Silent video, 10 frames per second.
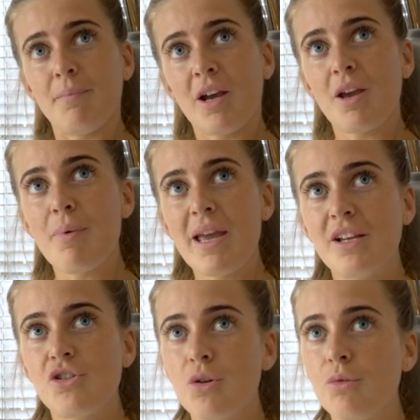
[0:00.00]
I
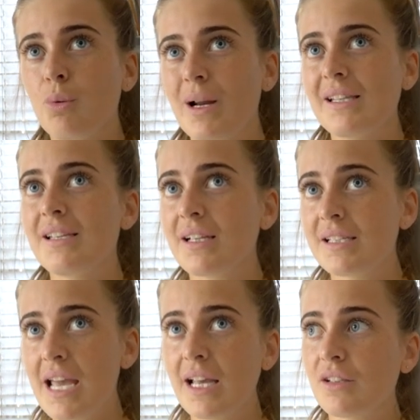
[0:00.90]
competed June
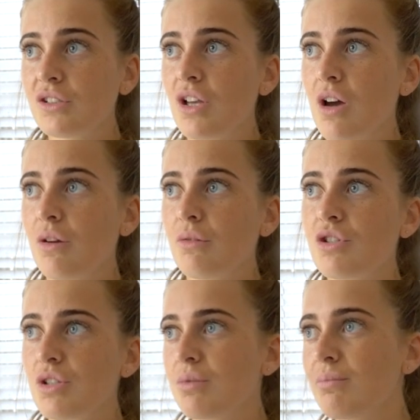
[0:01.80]
2016, so
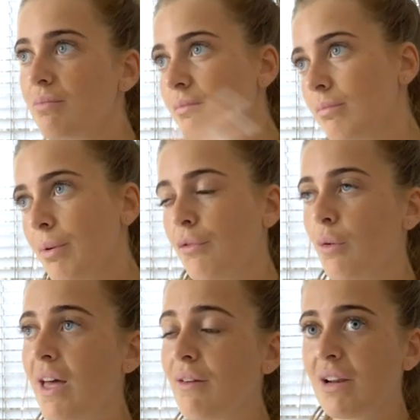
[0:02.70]
just
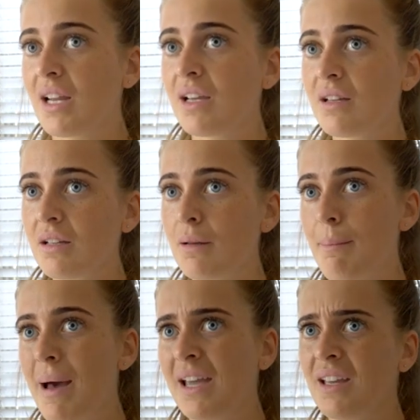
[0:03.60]
before that really,
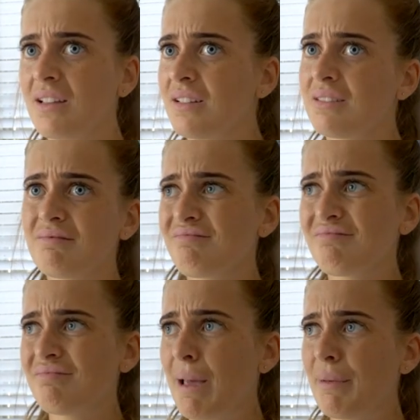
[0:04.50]
May, so, yeah,
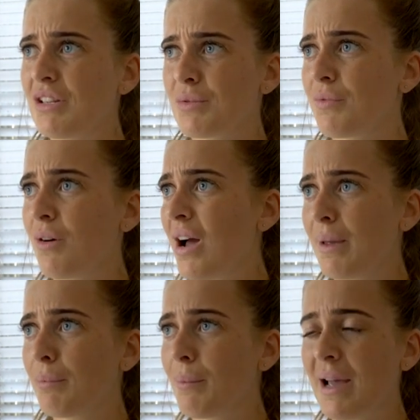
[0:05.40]
maybe just before
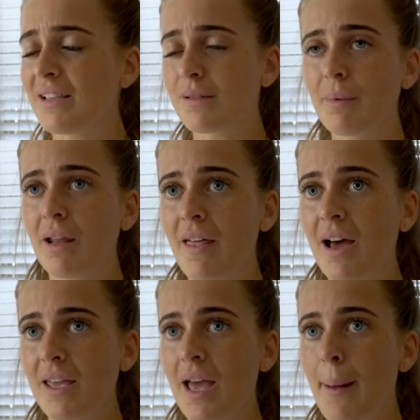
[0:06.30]
April, May, something like
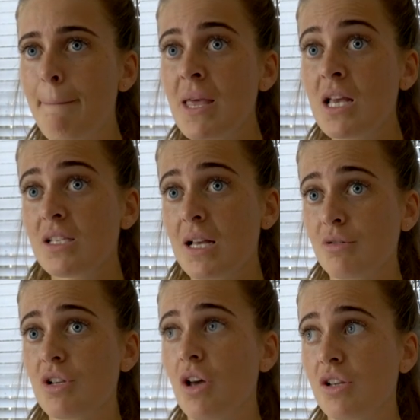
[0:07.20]
that, yeah. So
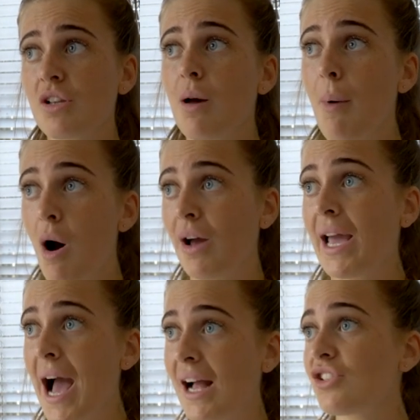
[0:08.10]
that was the last time I
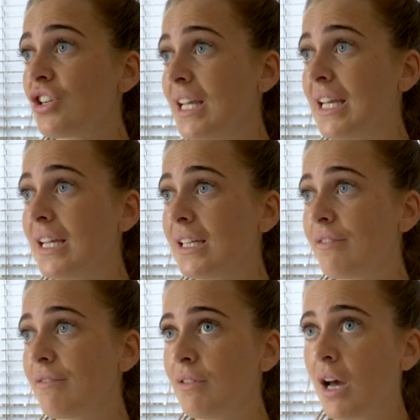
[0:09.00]
actually
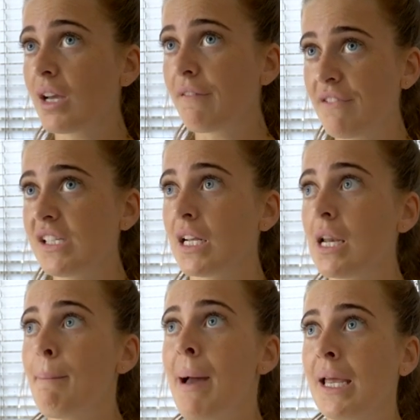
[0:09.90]
like
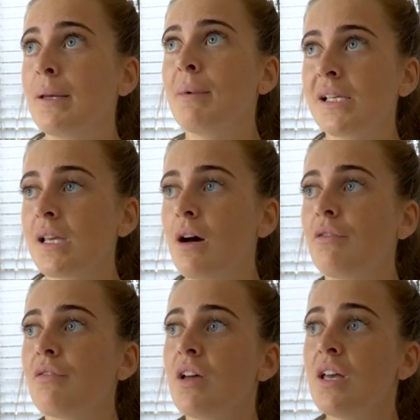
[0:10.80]
physically made
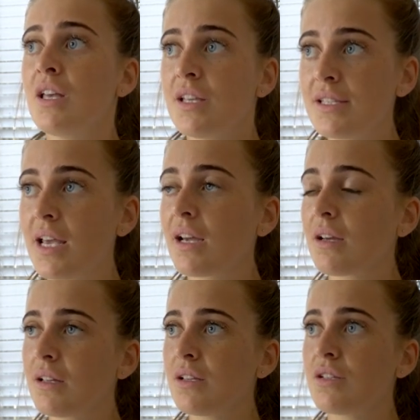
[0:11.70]
myself
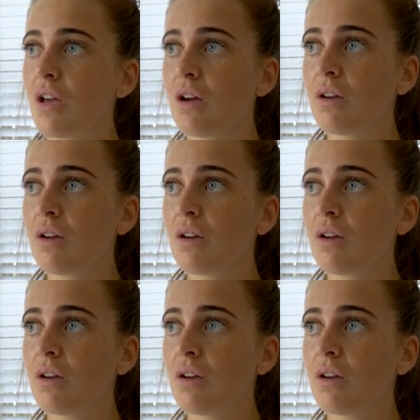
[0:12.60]
sick. So